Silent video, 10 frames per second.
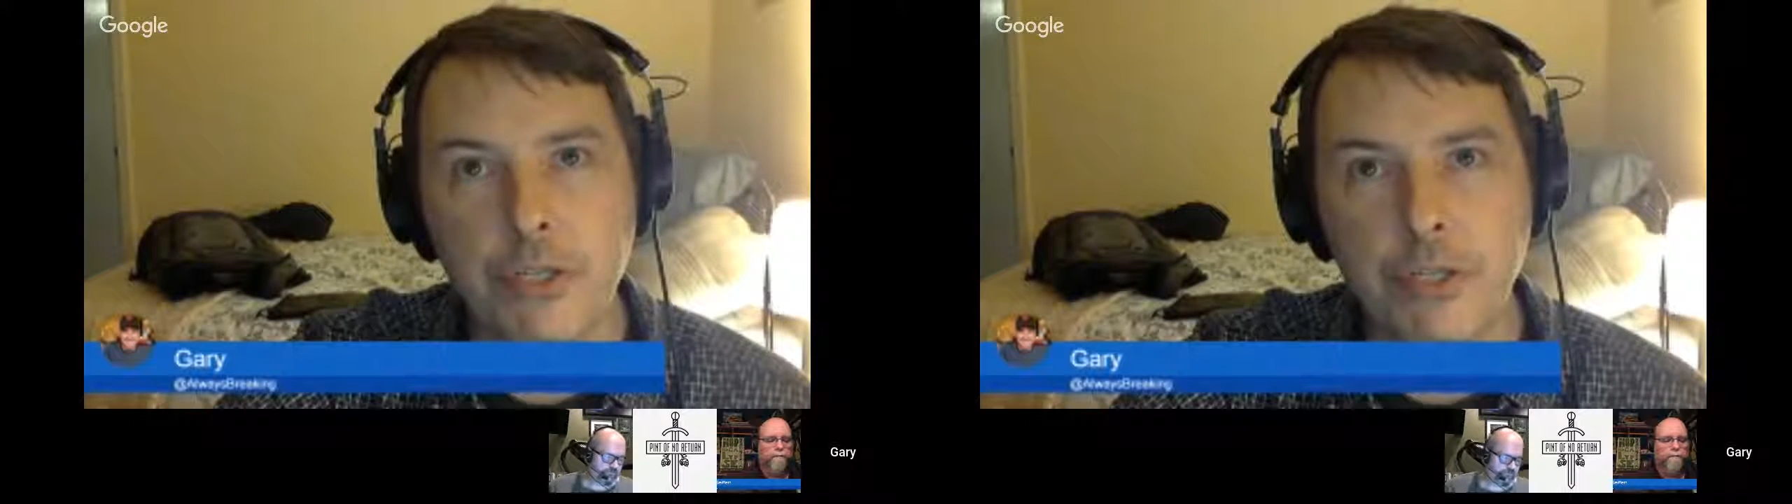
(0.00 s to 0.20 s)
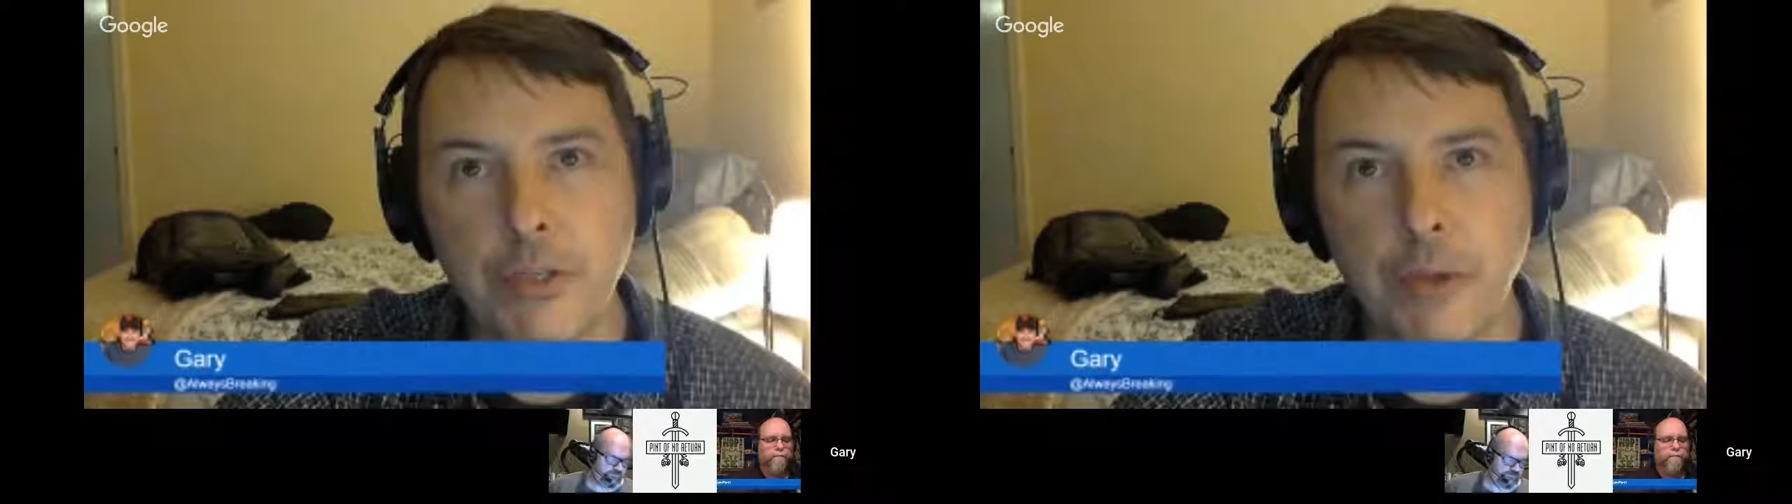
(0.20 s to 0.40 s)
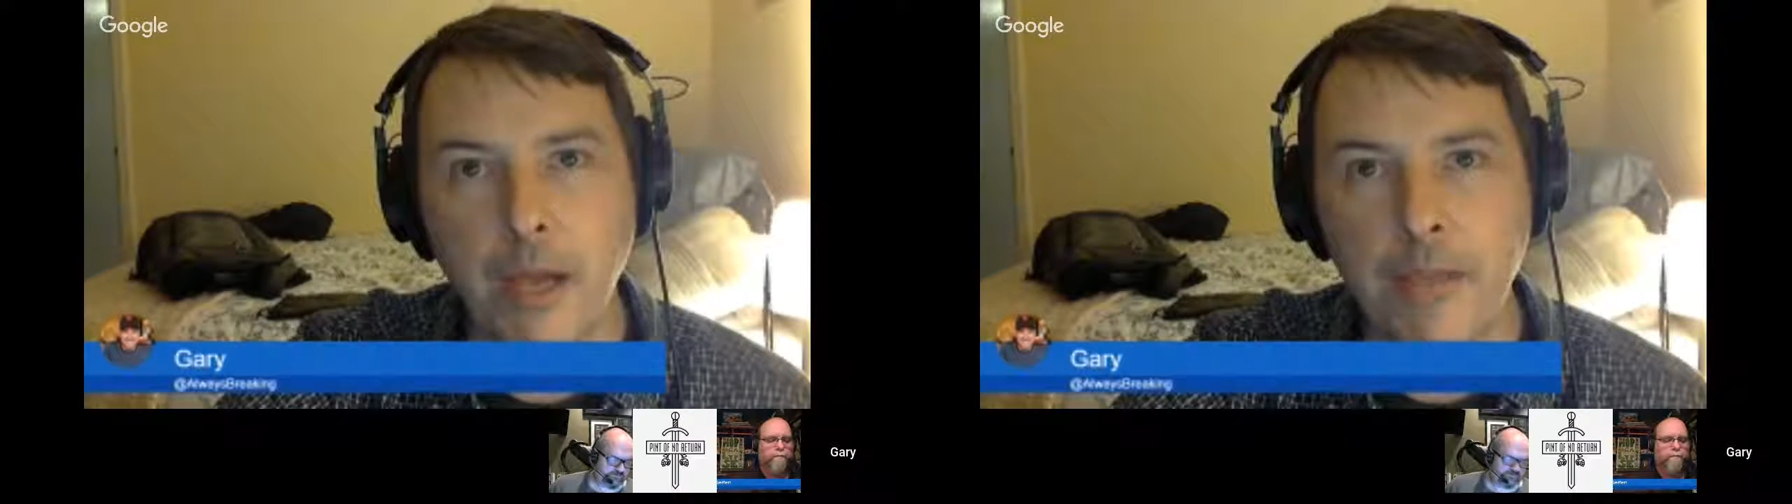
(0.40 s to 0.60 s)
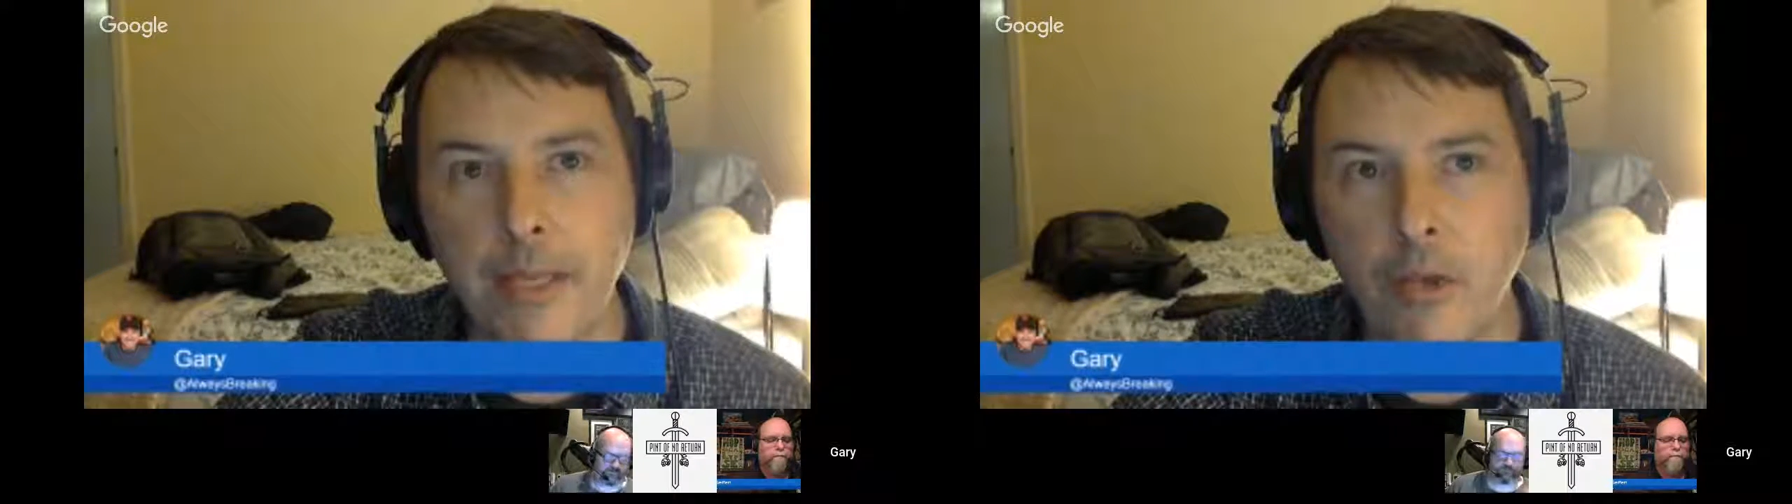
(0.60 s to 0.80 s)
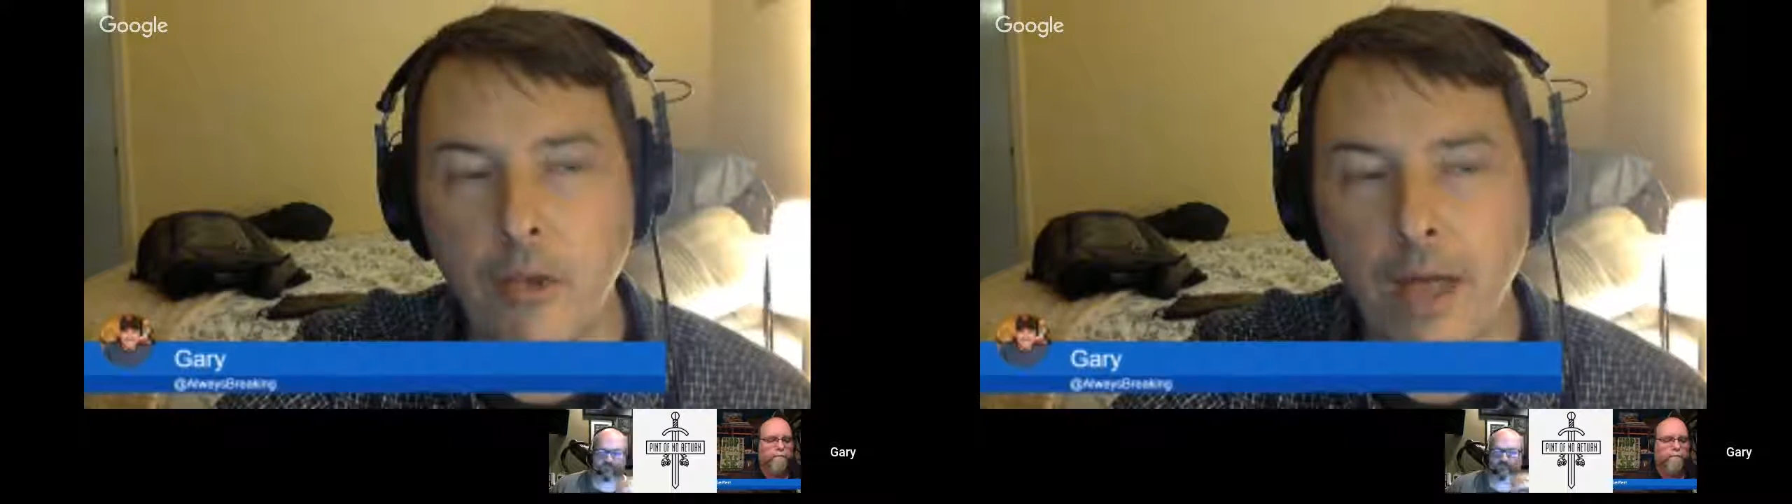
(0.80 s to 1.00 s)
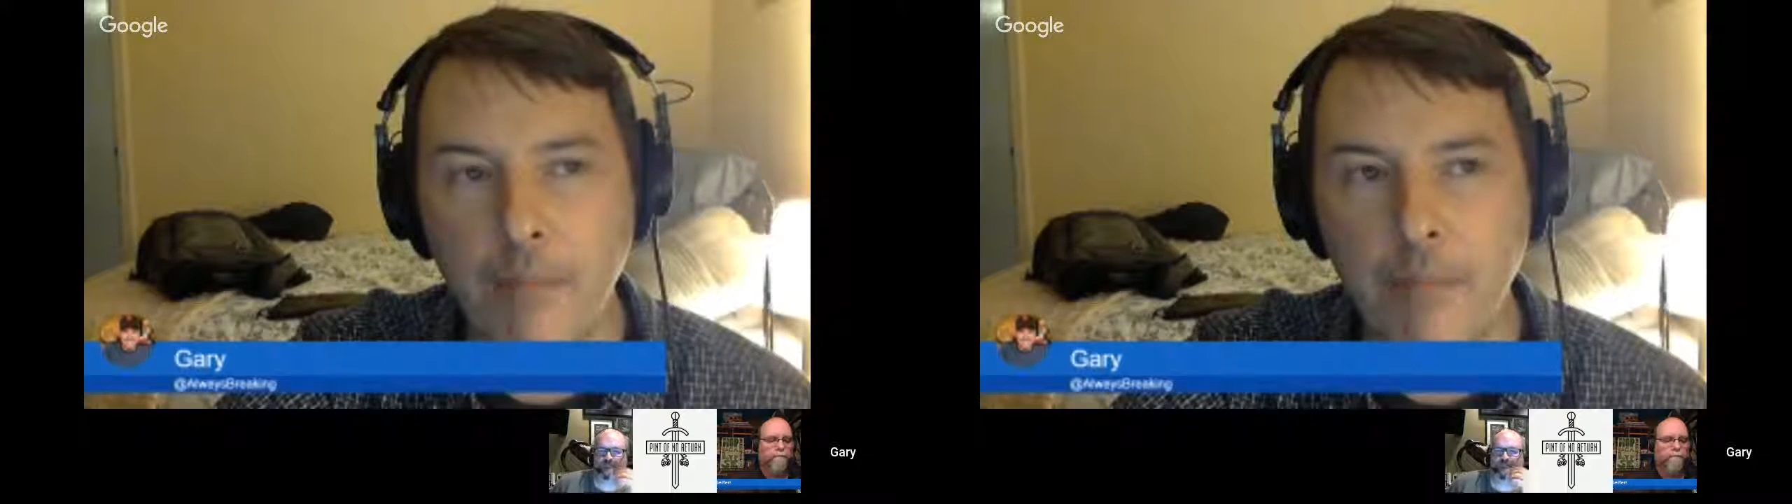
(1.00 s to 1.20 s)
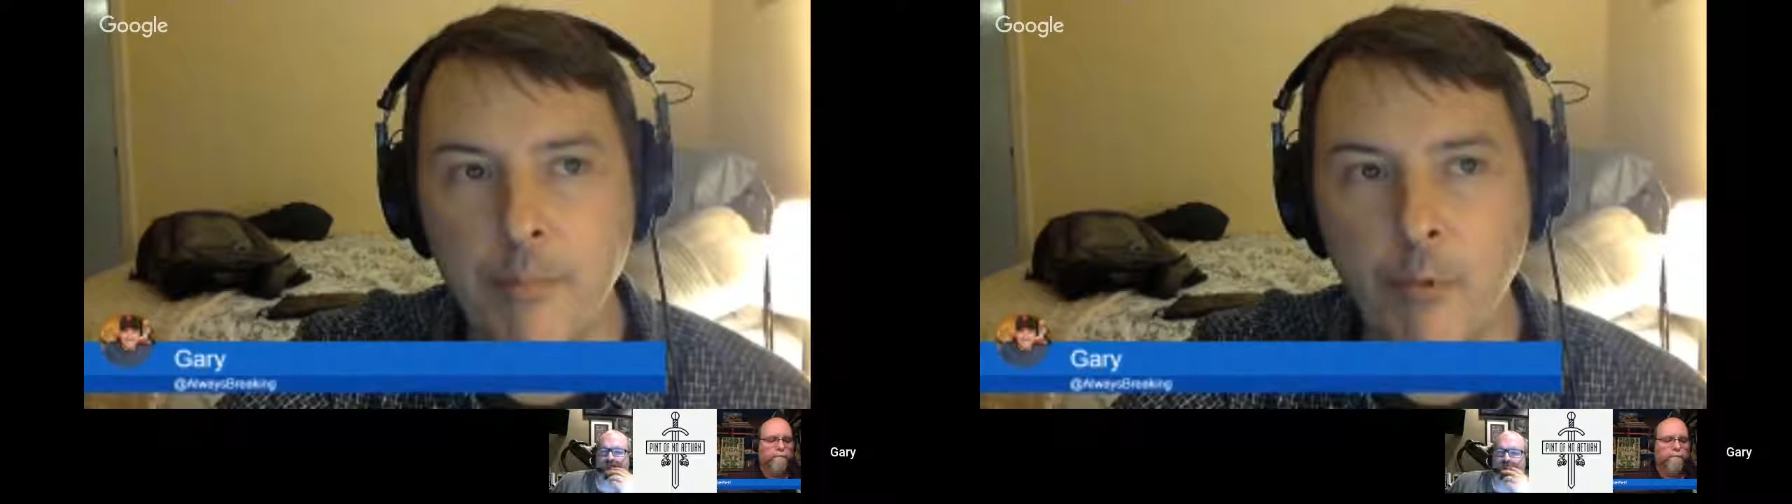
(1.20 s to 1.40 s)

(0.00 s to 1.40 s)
I think a lot of people made